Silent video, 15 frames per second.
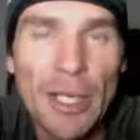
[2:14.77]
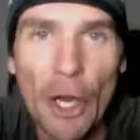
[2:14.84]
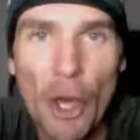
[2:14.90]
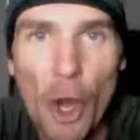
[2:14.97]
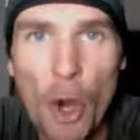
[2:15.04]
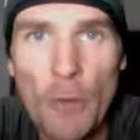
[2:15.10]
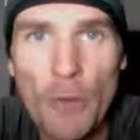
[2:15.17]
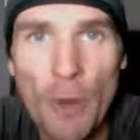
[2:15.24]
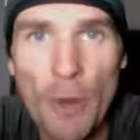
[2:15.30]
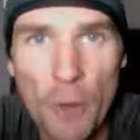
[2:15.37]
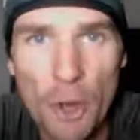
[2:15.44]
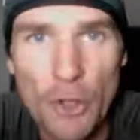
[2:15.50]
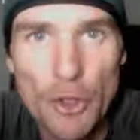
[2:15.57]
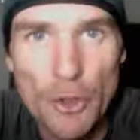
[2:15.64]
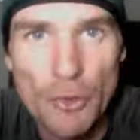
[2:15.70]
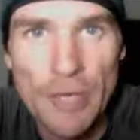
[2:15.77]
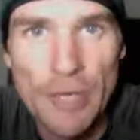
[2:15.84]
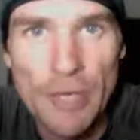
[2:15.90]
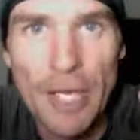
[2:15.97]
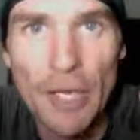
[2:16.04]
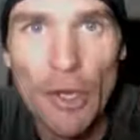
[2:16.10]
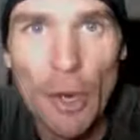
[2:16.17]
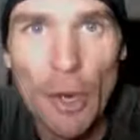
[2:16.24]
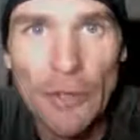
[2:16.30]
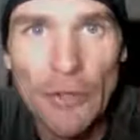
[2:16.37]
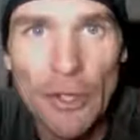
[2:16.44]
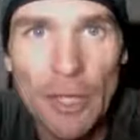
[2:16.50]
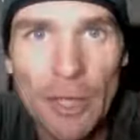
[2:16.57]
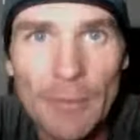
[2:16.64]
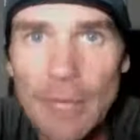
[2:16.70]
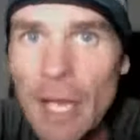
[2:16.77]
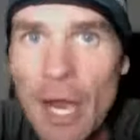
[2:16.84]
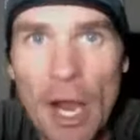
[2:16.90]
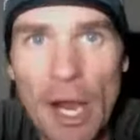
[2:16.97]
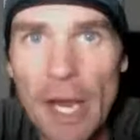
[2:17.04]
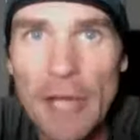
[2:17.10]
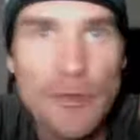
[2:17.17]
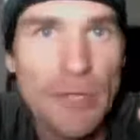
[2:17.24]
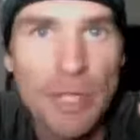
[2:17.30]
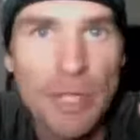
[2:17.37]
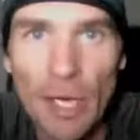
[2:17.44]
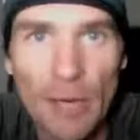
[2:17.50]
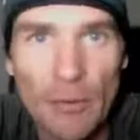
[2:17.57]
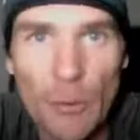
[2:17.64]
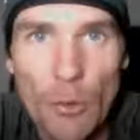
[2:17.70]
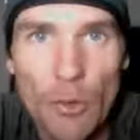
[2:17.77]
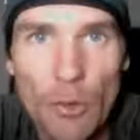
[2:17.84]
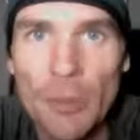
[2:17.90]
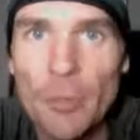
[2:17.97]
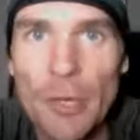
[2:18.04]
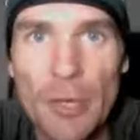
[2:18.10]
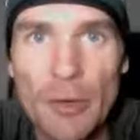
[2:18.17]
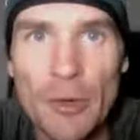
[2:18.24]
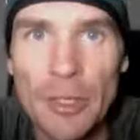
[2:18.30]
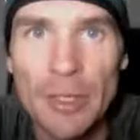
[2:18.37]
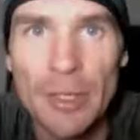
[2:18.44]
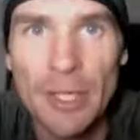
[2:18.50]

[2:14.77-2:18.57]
I know if I'm not urinating at night time, I ain't drinking enough water, period.